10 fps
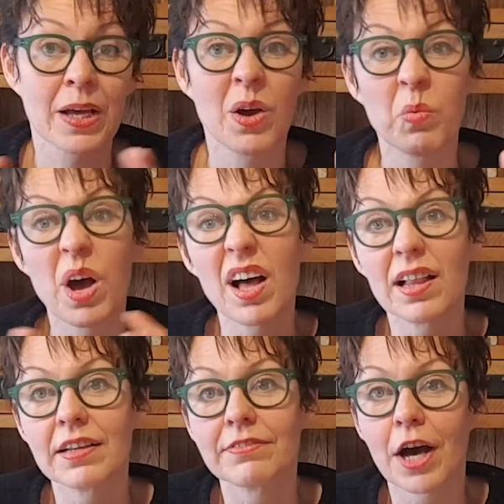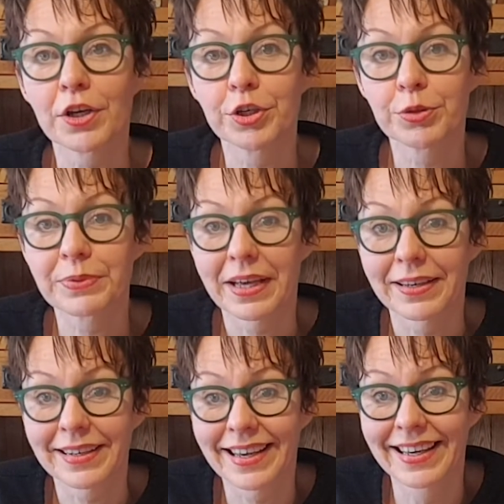Well, vacuum
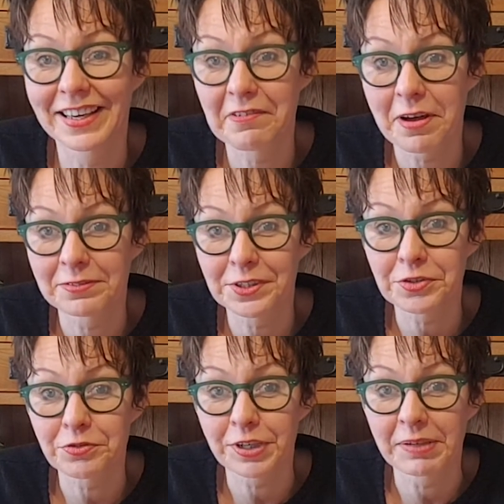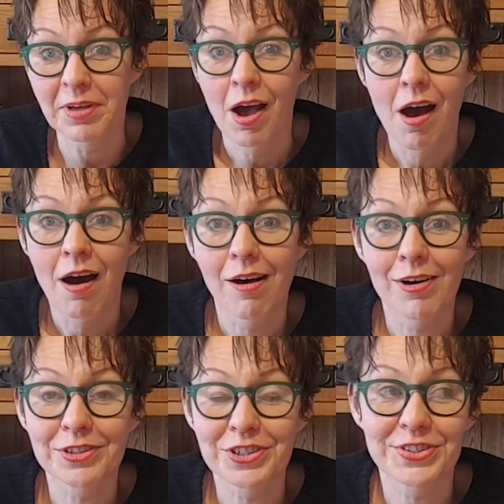daily around the tree,
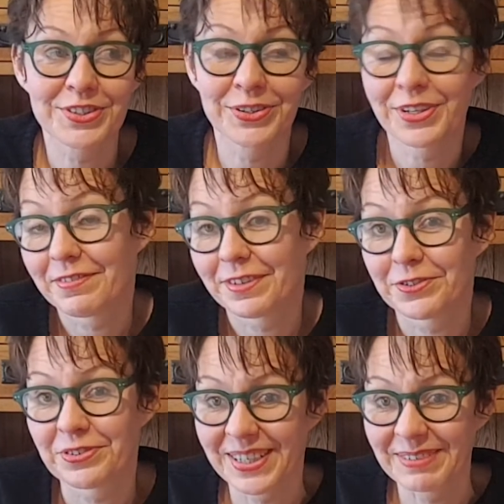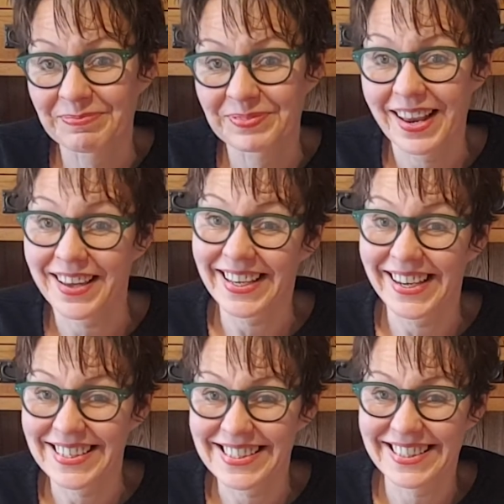or just don't have a tree like
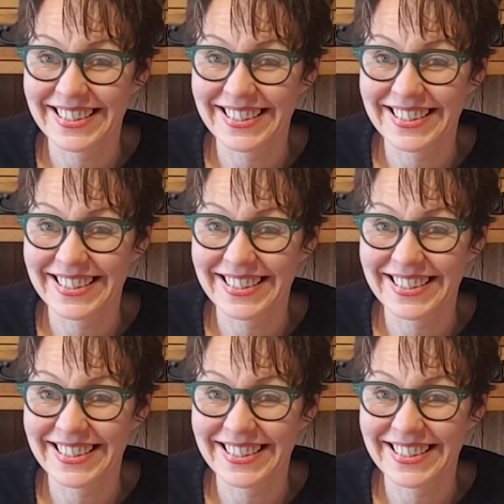us.